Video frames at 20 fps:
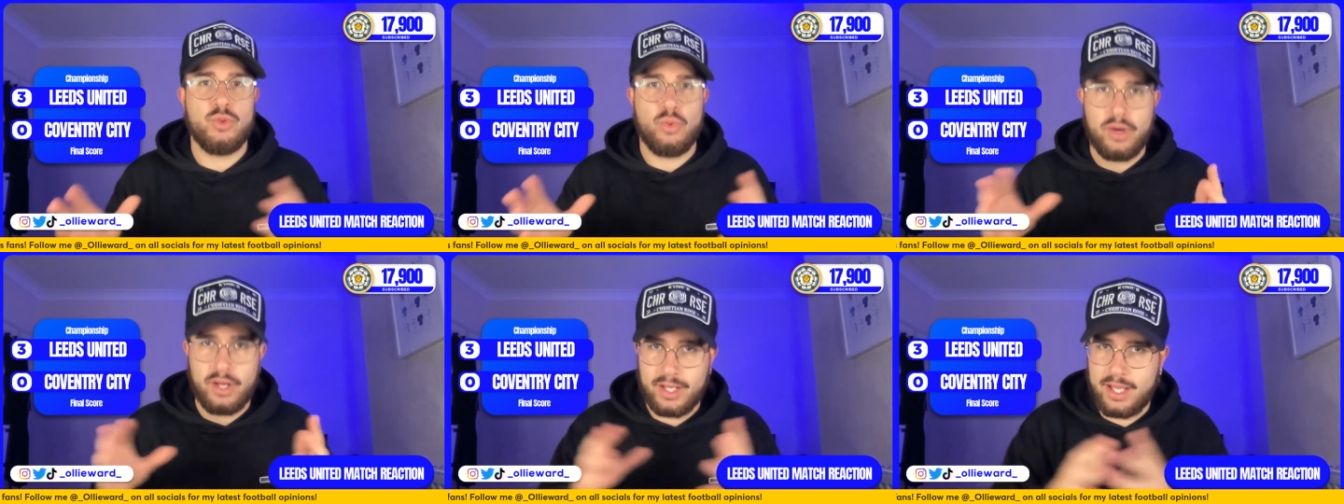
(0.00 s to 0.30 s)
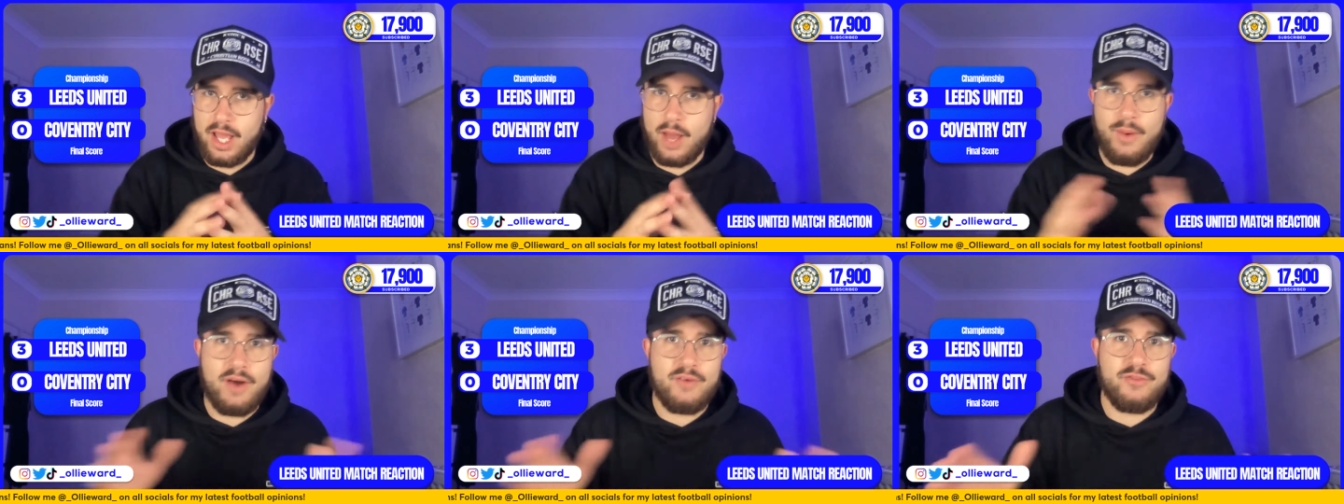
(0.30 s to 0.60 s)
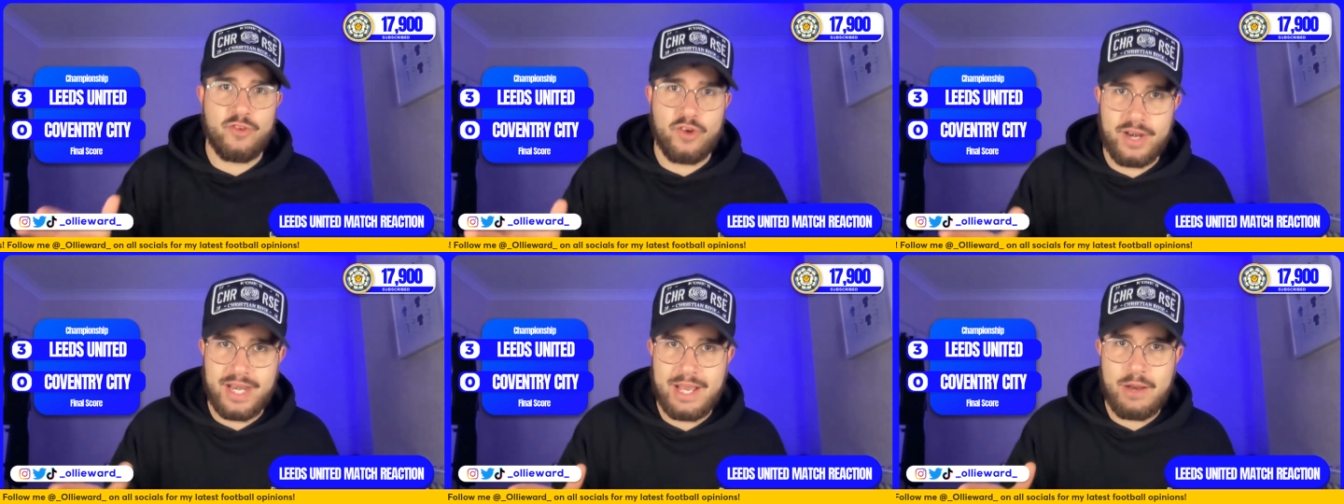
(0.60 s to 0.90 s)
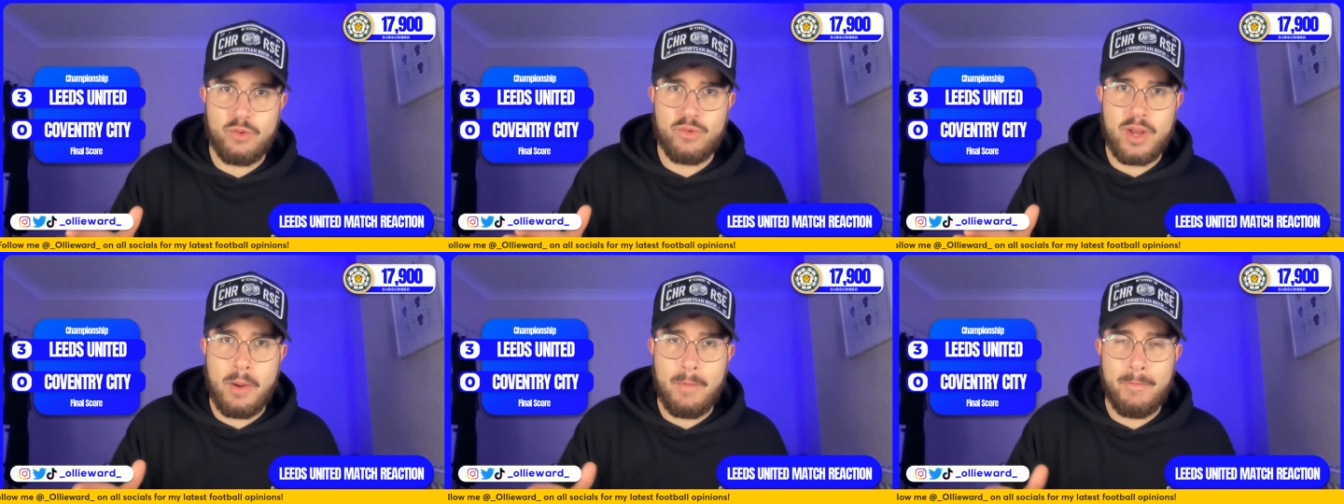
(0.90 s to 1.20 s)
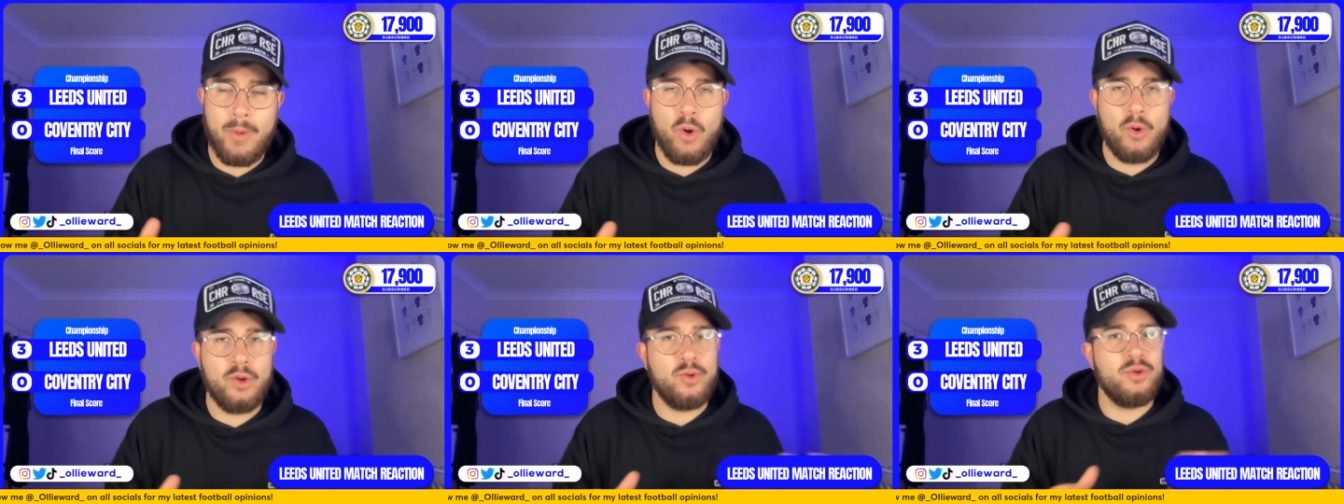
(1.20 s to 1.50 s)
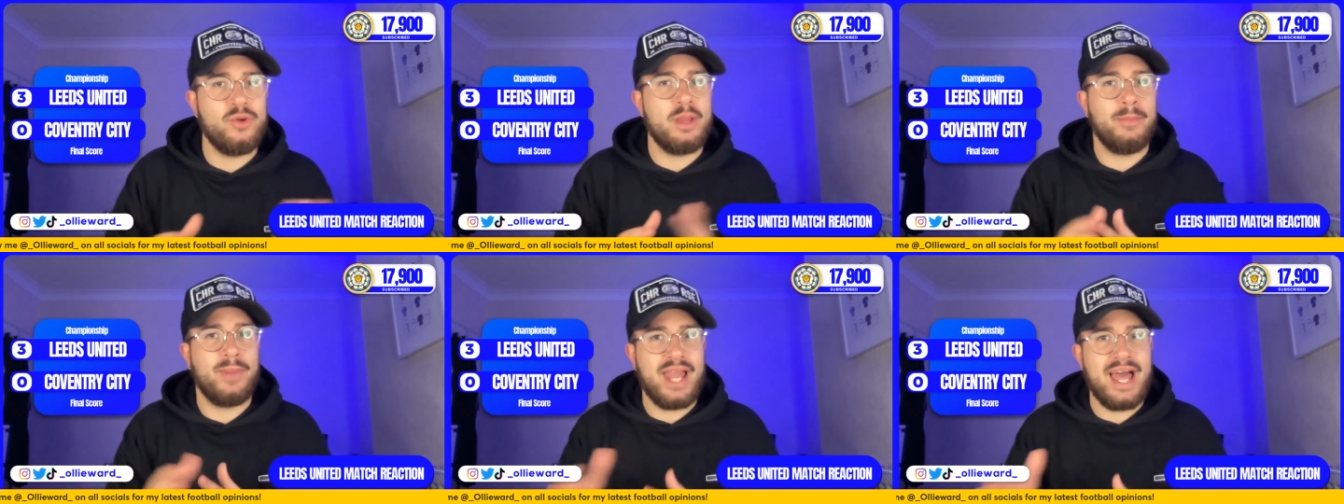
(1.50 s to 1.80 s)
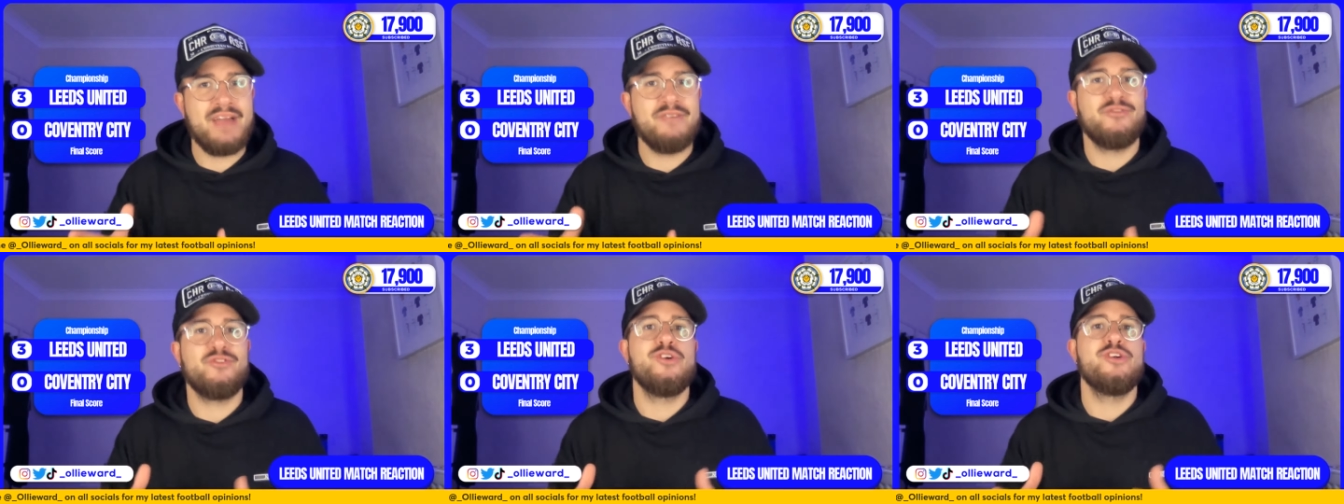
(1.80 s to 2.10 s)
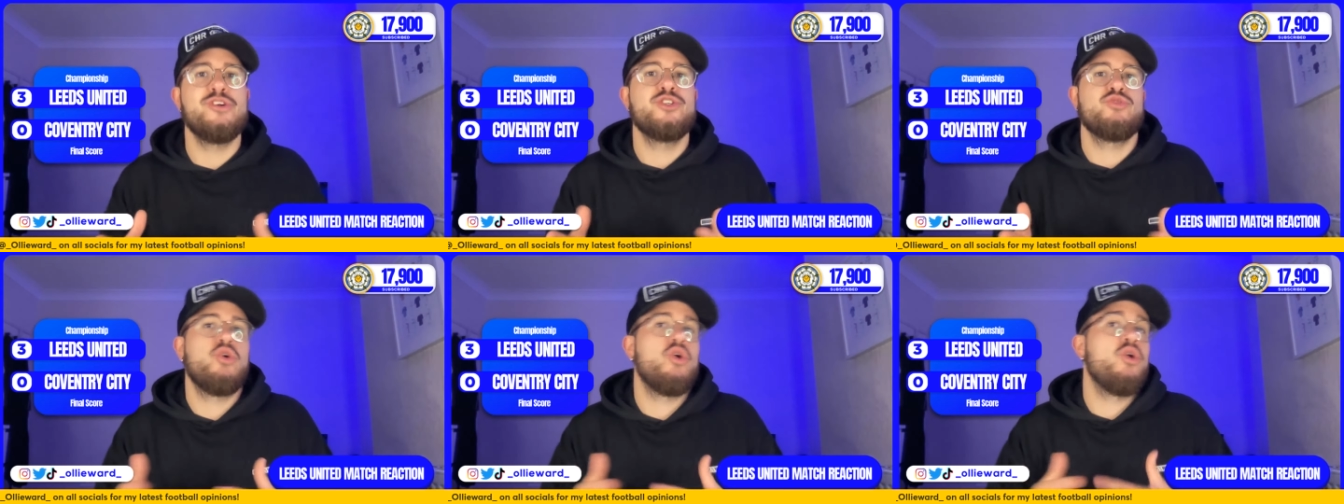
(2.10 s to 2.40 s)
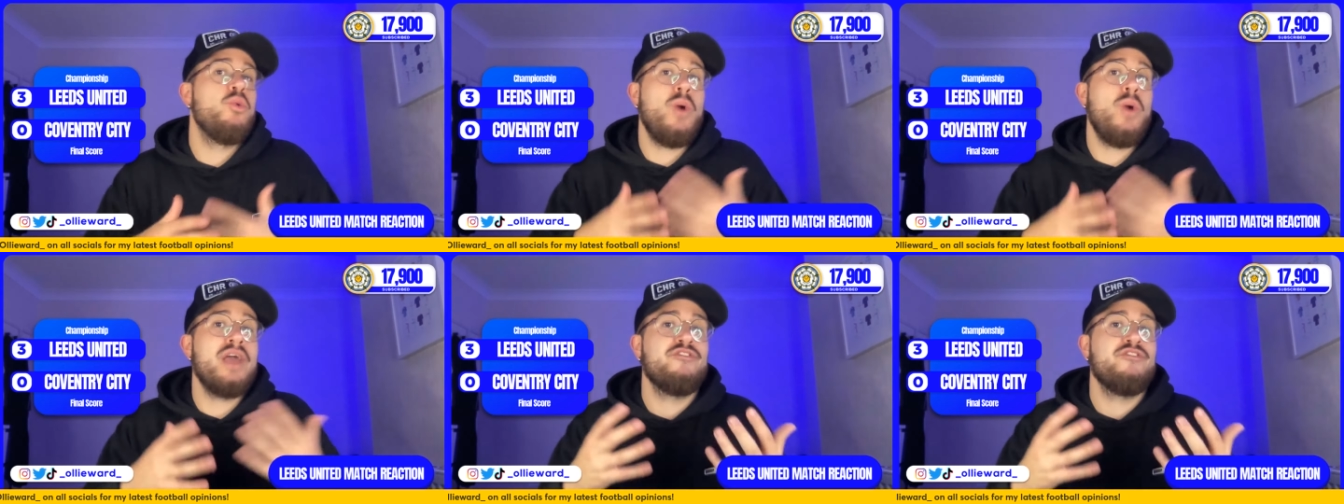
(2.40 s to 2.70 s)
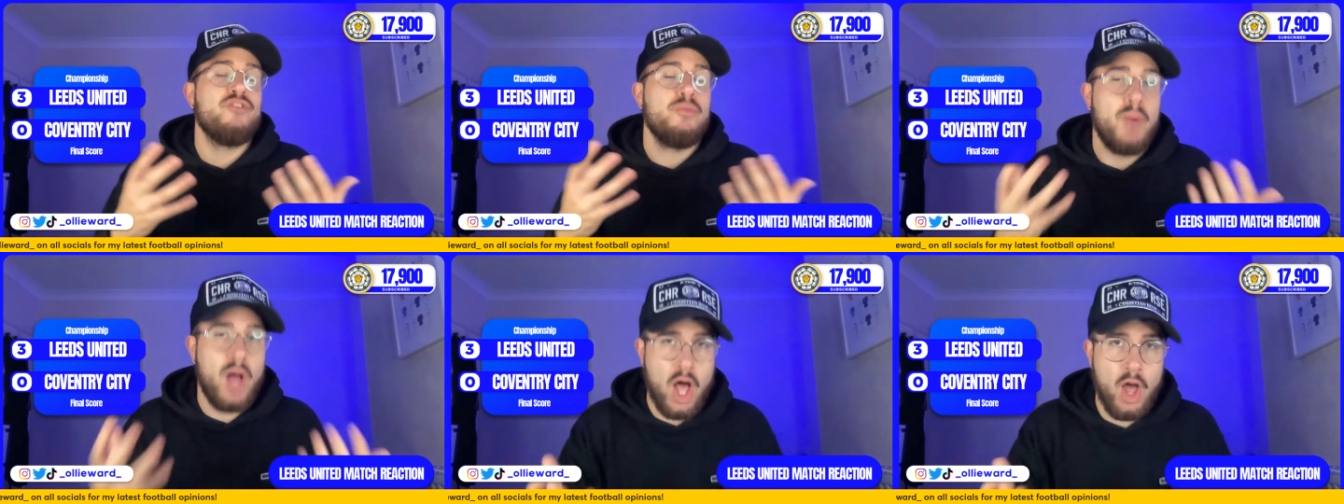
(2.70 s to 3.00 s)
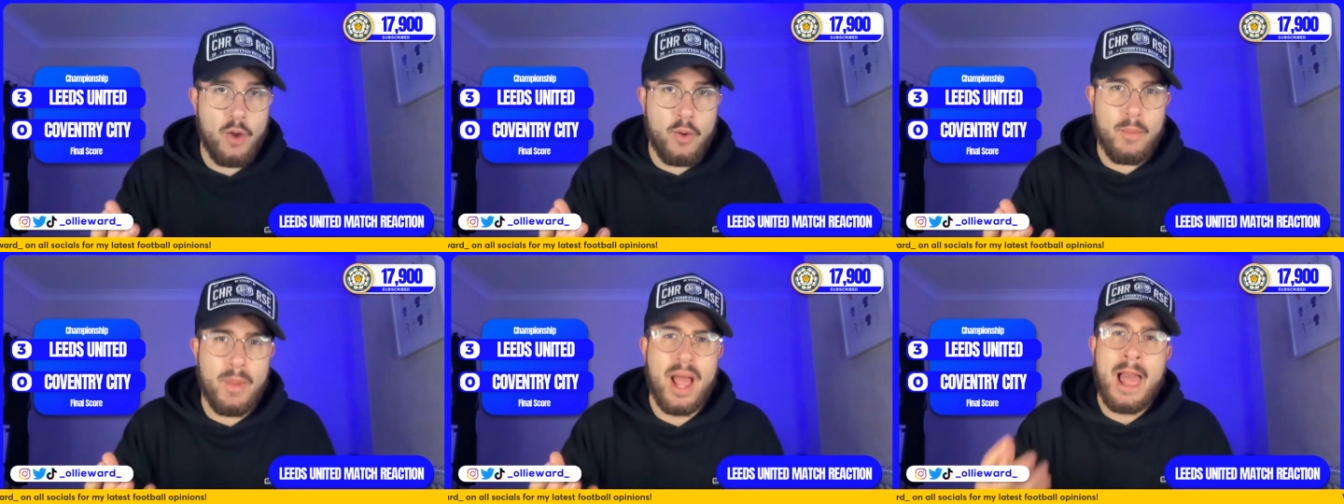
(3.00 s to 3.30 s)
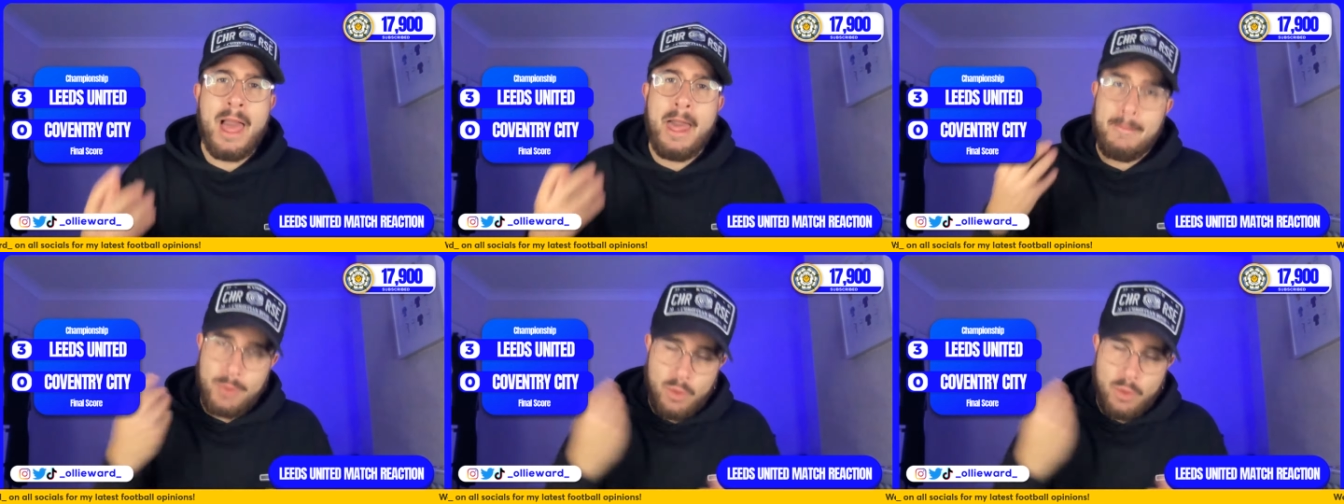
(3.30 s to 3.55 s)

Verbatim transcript: you want to go out for a nil-nil point or you're playing for a draw away from home.